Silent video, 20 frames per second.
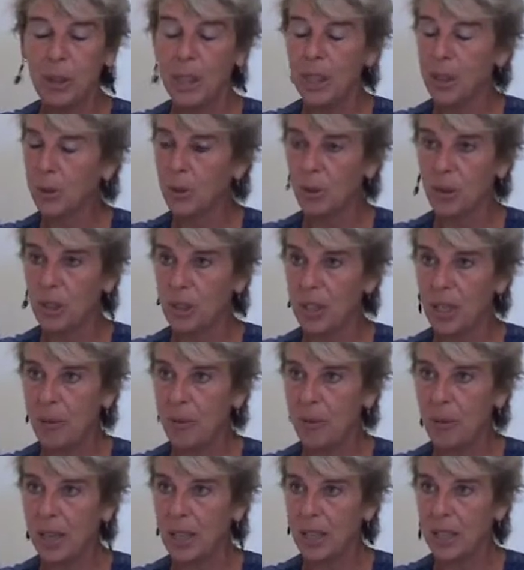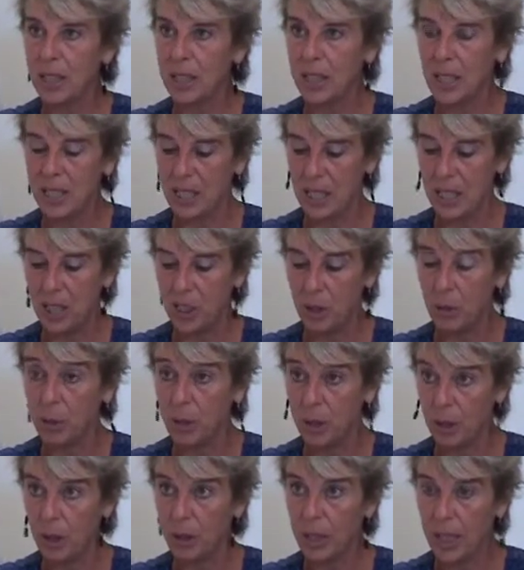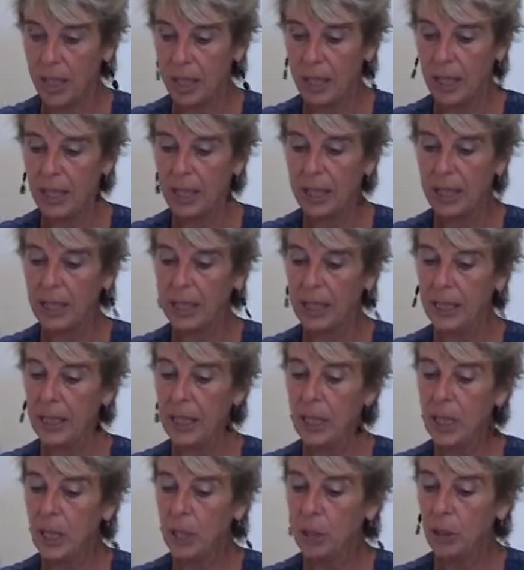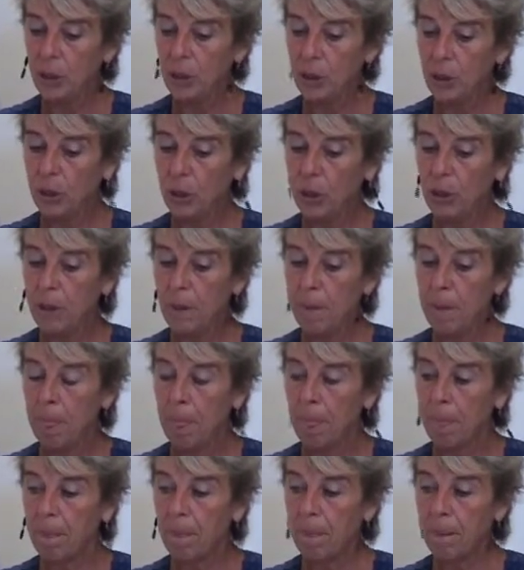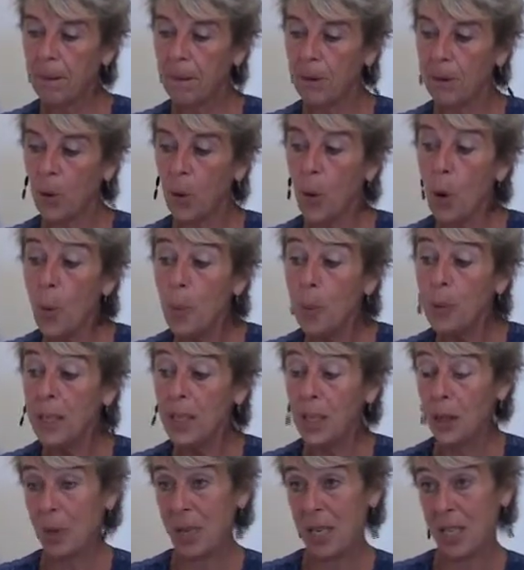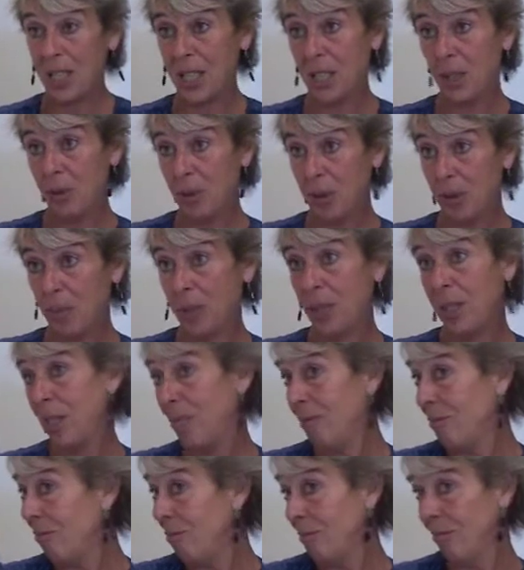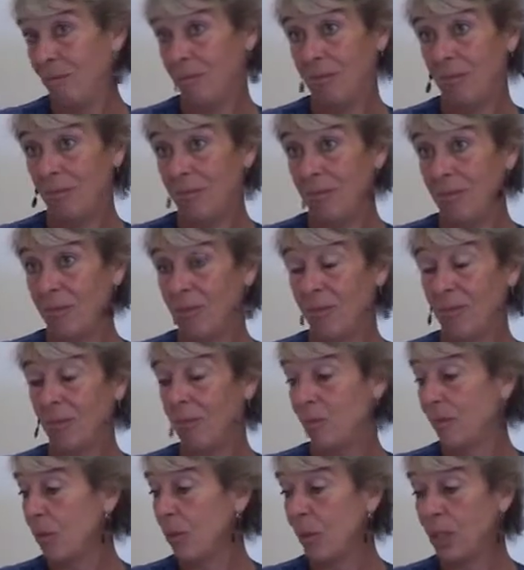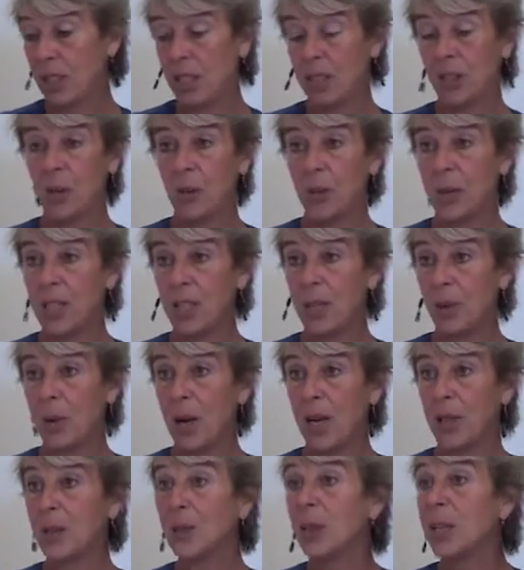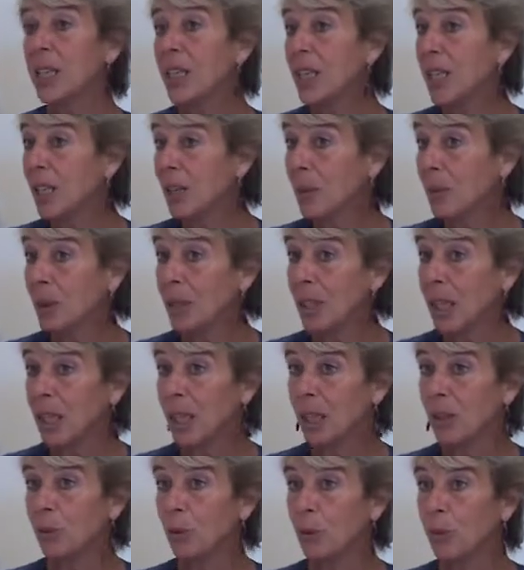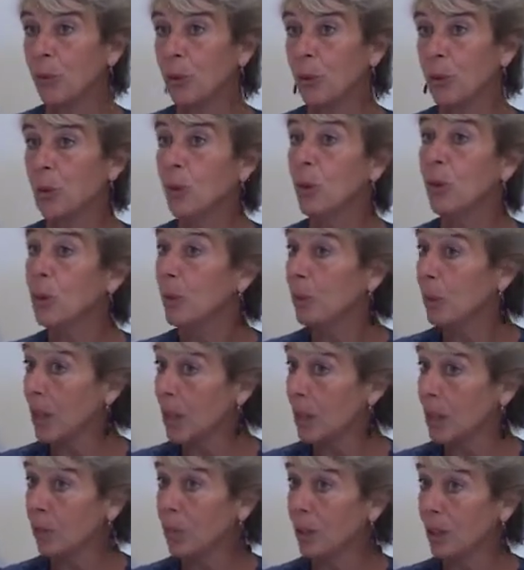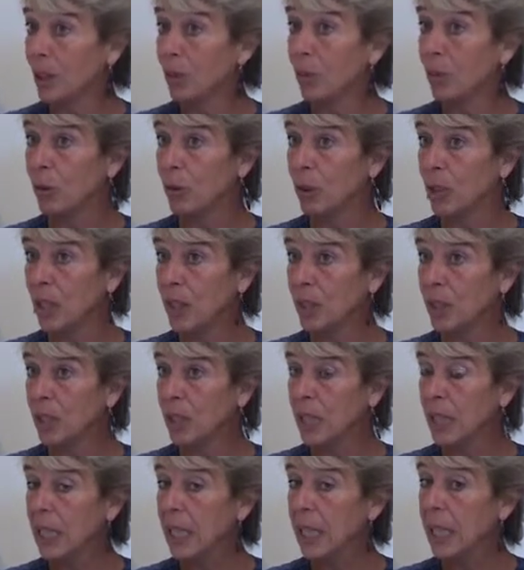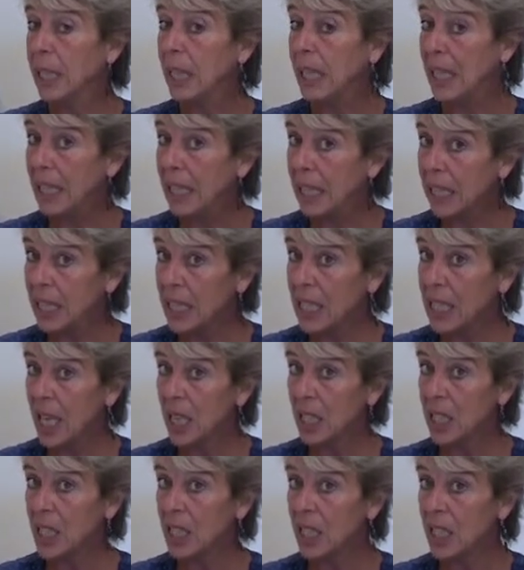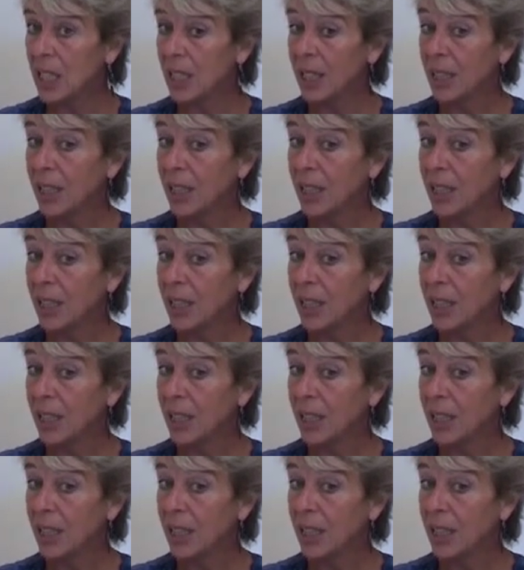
lead to the same vital sensation, we know that. Yeah. So, your opening question will be What is the reason why you're here? What can I do for you? The patient will give you an answer. In this answer,